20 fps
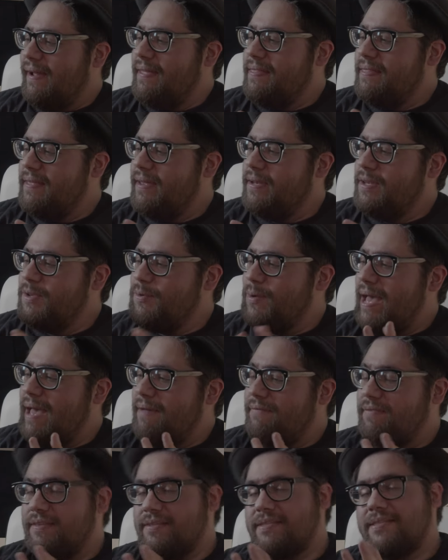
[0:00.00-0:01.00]
And then you
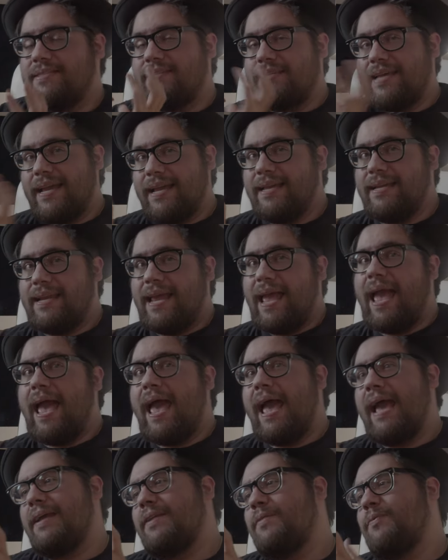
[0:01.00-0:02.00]
have the second
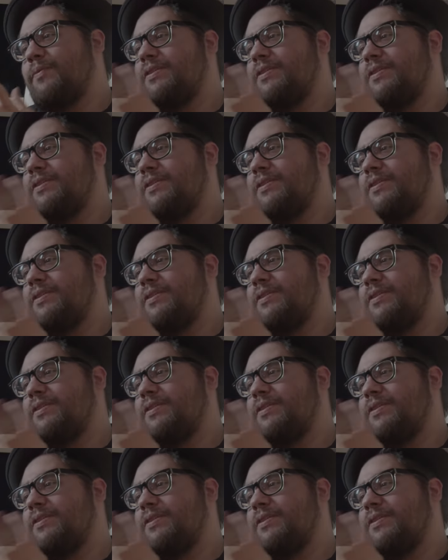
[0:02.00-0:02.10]
act,